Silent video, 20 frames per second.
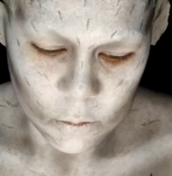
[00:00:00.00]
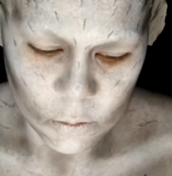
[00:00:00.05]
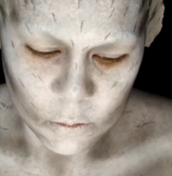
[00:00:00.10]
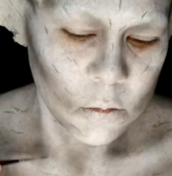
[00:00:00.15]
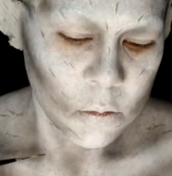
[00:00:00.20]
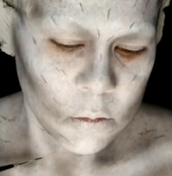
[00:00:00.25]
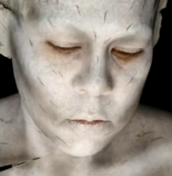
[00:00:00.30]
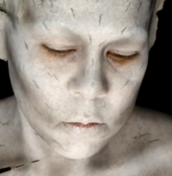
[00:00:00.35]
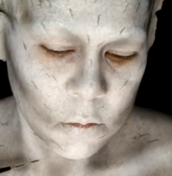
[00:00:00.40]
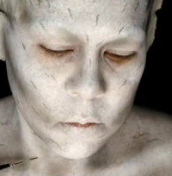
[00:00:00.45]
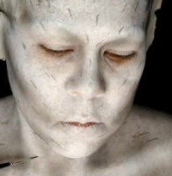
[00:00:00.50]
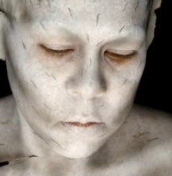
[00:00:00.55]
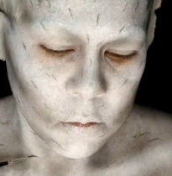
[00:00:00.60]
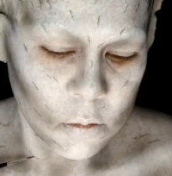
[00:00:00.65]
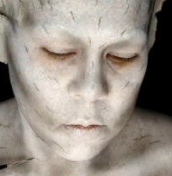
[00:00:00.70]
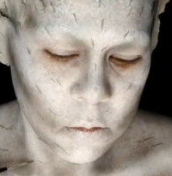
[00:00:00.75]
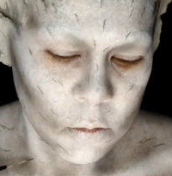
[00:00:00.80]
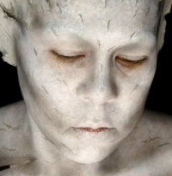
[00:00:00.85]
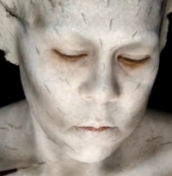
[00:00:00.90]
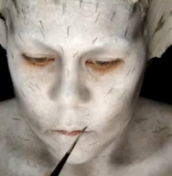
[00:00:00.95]
cover
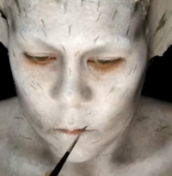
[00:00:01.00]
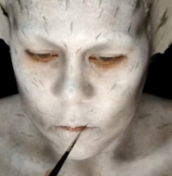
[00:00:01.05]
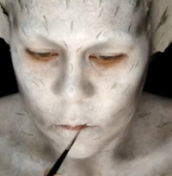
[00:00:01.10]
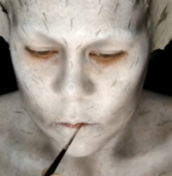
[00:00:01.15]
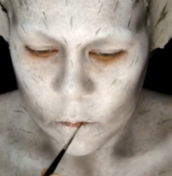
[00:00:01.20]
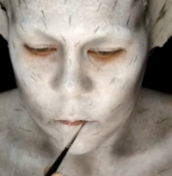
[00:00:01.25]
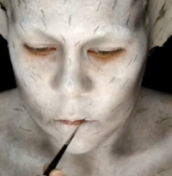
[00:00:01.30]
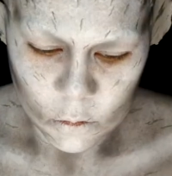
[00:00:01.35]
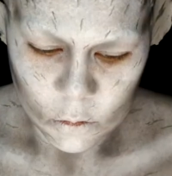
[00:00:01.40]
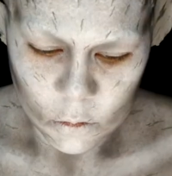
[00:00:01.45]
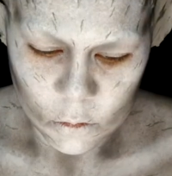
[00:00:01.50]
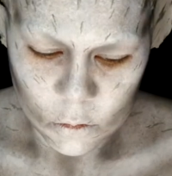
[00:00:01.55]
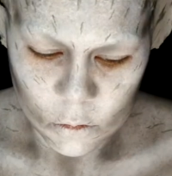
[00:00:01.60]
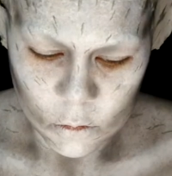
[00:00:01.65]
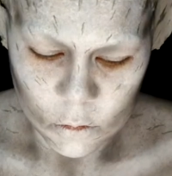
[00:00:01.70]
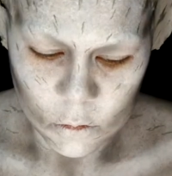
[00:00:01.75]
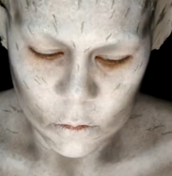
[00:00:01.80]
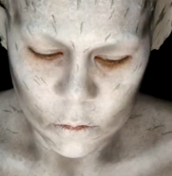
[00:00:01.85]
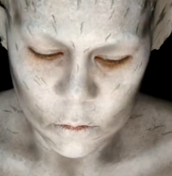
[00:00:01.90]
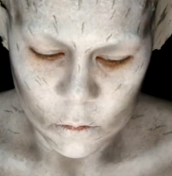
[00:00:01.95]
myself in these
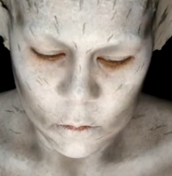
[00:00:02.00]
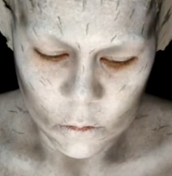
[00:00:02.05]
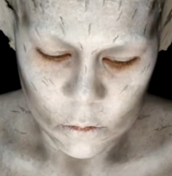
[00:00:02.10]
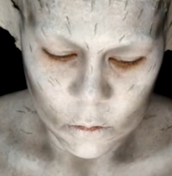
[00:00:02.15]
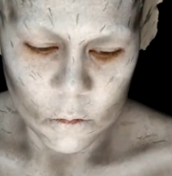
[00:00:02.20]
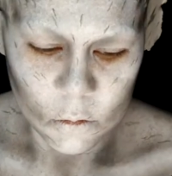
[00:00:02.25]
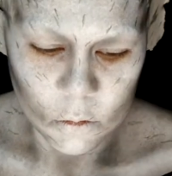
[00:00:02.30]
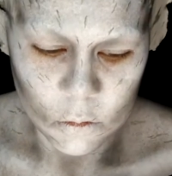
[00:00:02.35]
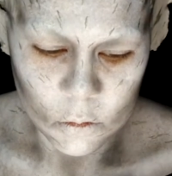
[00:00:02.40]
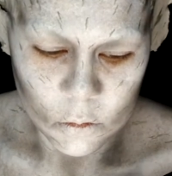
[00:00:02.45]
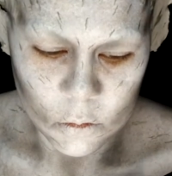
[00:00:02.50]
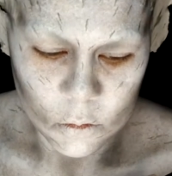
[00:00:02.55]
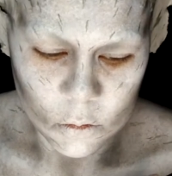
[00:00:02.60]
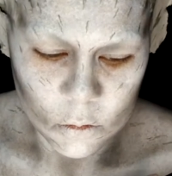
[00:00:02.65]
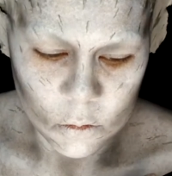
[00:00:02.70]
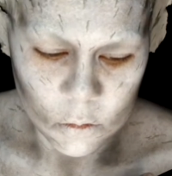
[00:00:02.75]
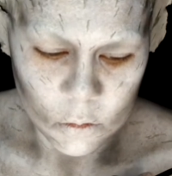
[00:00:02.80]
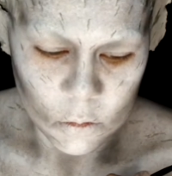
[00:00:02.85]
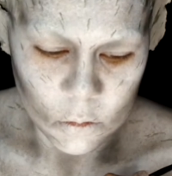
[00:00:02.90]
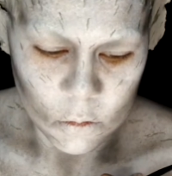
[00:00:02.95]
gray lines because I will
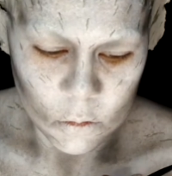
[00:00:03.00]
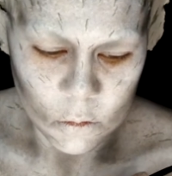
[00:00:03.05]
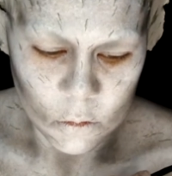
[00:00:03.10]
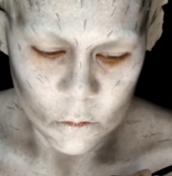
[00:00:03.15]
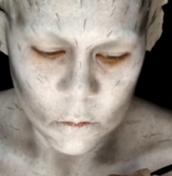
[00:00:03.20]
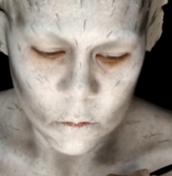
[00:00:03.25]
go back